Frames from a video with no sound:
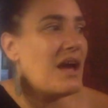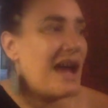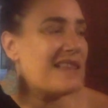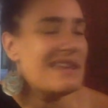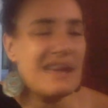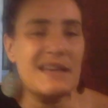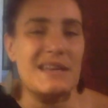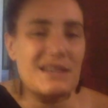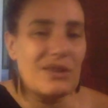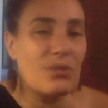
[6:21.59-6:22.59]
I think I
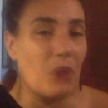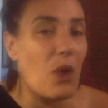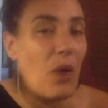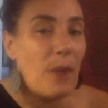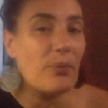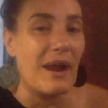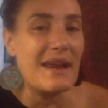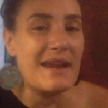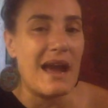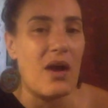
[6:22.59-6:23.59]
need to grow up right
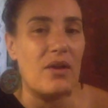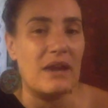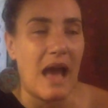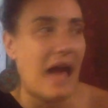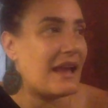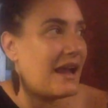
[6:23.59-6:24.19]
now and I